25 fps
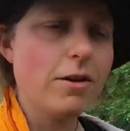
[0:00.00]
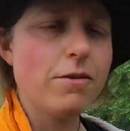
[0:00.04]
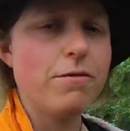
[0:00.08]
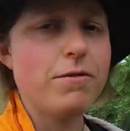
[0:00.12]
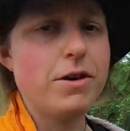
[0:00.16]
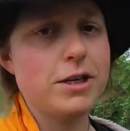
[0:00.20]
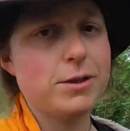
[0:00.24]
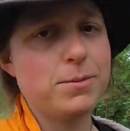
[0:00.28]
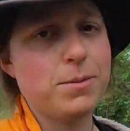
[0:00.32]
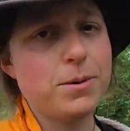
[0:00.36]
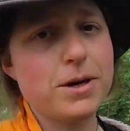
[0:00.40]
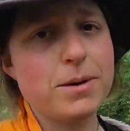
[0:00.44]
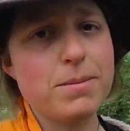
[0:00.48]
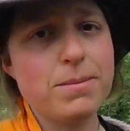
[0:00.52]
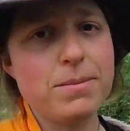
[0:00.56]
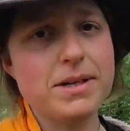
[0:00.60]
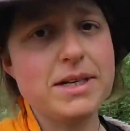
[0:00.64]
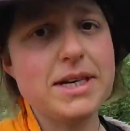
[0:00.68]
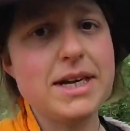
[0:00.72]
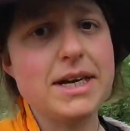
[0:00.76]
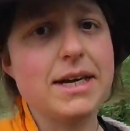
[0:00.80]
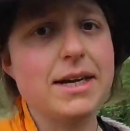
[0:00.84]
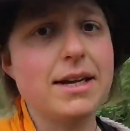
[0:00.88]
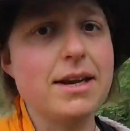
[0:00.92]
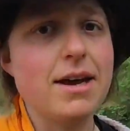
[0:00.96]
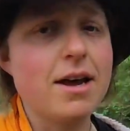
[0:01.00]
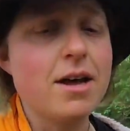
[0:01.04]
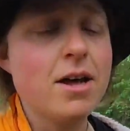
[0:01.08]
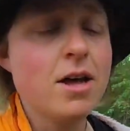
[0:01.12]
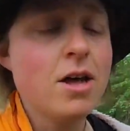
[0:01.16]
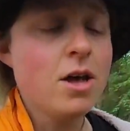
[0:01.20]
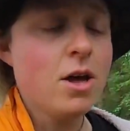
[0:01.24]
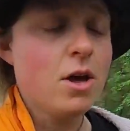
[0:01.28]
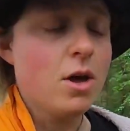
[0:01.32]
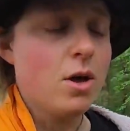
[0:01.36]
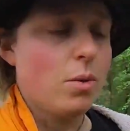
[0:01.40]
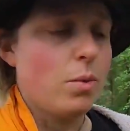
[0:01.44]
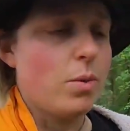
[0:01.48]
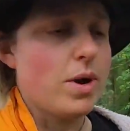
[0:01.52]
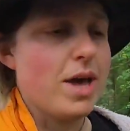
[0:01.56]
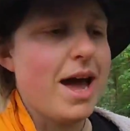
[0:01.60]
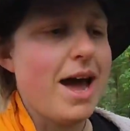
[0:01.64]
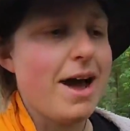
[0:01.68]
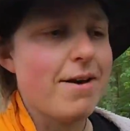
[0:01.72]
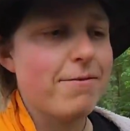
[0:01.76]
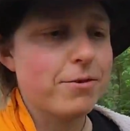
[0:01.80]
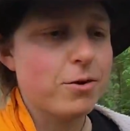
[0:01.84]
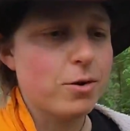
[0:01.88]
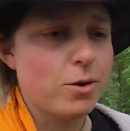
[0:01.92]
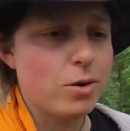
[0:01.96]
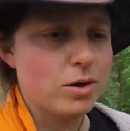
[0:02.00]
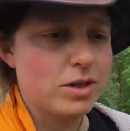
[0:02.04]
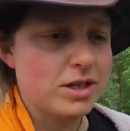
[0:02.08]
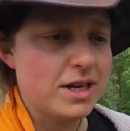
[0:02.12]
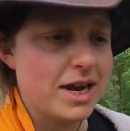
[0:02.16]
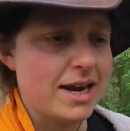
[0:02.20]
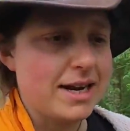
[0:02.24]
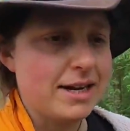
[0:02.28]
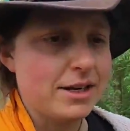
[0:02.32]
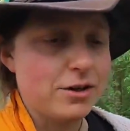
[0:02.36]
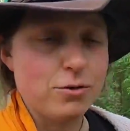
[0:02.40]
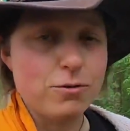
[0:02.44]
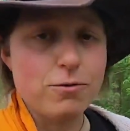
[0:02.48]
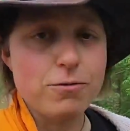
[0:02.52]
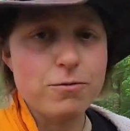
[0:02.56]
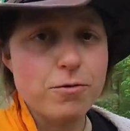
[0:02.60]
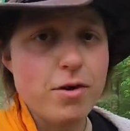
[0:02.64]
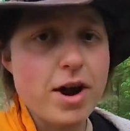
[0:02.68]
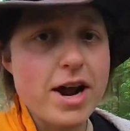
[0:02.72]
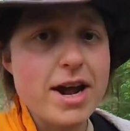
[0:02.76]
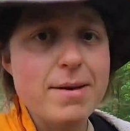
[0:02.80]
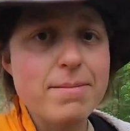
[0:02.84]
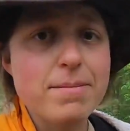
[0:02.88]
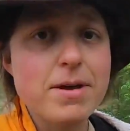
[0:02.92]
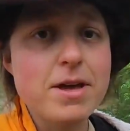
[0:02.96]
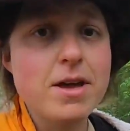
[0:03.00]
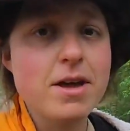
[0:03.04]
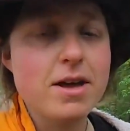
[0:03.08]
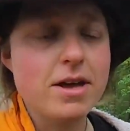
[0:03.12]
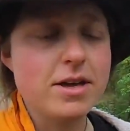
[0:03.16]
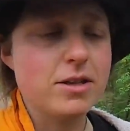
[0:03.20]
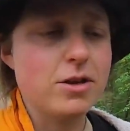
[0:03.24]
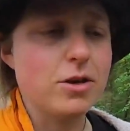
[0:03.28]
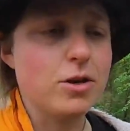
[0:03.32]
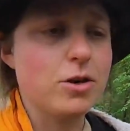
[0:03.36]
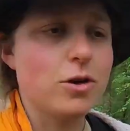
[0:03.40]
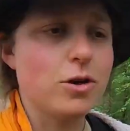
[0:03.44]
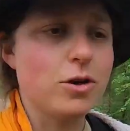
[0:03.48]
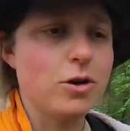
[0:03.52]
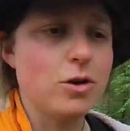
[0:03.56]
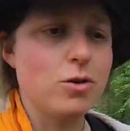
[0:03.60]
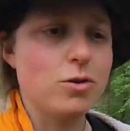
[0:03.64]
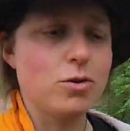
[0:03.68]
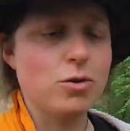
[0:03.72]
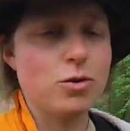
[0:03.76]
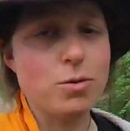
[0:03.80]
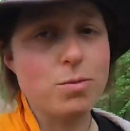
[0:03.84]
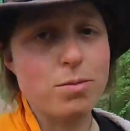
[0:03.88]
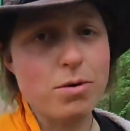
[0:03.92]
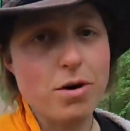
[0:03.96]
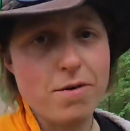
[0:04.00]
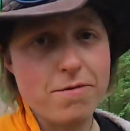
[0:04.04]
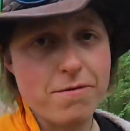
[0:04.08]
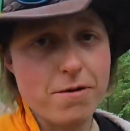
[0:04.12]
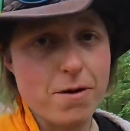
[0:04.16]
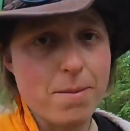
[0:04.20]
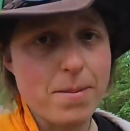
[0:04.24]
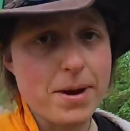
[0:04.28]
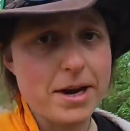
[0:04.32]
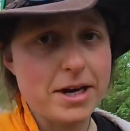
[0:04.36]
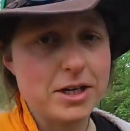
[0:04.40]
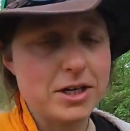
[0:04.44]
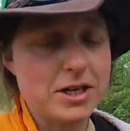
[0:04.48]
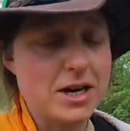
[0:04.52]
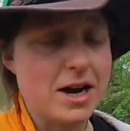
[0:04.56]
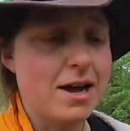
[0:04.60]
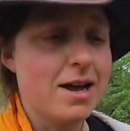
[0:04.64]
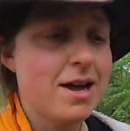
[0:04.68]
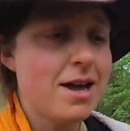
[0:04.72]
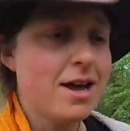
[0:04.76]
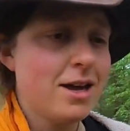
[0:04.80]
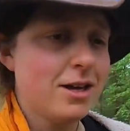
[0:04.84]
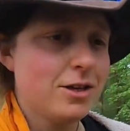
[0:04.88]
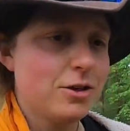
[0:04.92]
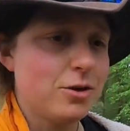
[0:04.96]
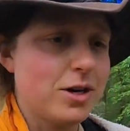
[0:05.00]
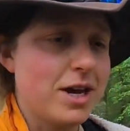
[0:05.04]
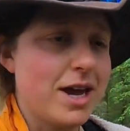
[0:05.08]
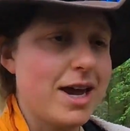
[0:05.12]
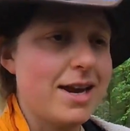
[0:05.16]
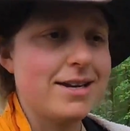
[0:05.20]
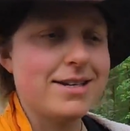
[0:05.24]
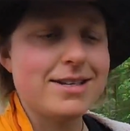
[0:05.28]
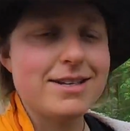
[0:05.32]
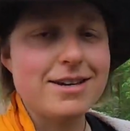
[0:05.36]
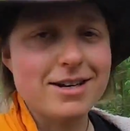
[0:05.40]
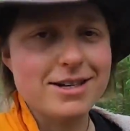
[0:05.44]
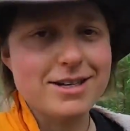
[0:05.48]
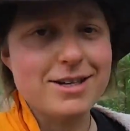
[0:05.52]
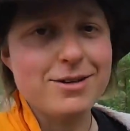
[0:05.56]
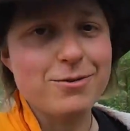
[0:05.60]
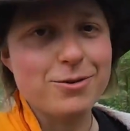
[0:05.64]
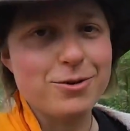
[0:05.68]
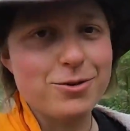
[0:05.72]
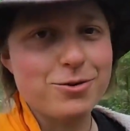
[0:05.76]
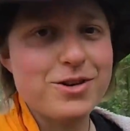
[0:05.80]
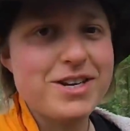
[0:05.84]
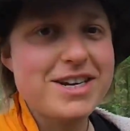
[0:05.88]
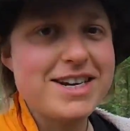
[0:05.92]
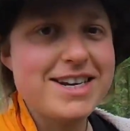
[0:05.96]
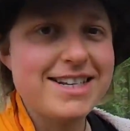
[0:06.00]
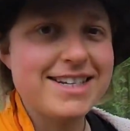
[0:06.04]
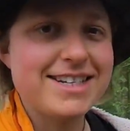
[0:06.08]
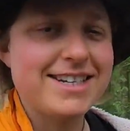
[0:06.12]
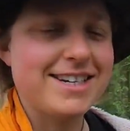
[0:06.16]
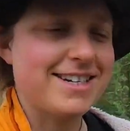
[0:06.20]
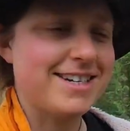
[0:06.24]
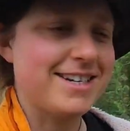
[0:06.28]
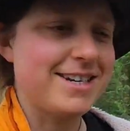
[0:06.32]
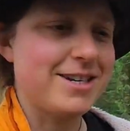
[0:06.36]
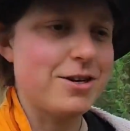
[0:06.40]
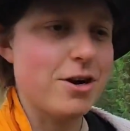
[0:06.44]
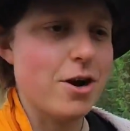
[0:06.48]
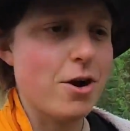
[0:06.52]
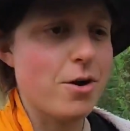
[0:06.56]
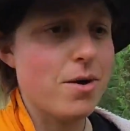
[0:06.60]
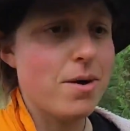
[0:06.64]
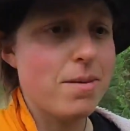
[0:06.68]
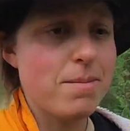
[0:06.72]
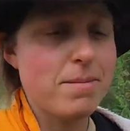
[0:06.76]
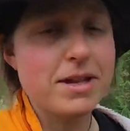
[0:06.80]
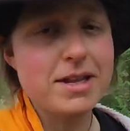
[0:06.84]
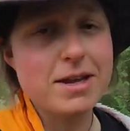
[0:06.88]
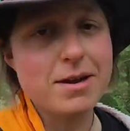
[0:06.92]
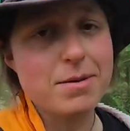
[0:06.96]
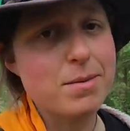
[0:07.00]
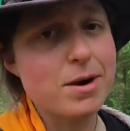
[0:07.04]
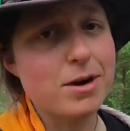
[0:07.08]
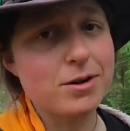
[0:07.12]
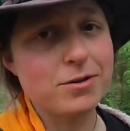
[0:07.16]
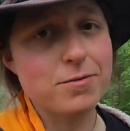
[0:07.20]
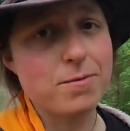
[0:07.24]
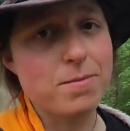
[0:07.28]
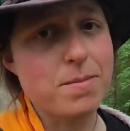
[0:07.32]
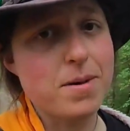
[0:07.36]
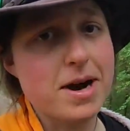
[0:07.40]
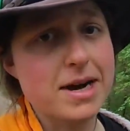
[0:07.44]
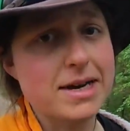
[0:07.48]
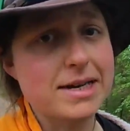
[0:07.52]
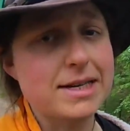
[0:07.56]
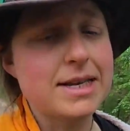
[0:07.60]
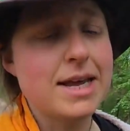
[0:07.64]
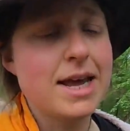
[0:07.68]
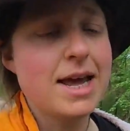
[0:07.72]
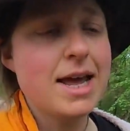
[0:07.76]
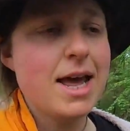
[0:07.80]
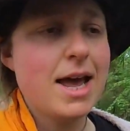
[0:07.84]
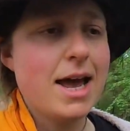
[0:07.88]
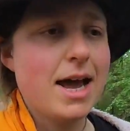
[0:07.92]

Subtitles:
Facebook in particular, we have got a little frame that you can use on your profile picture. So again, it's nice little trees just to show a million miles from mines.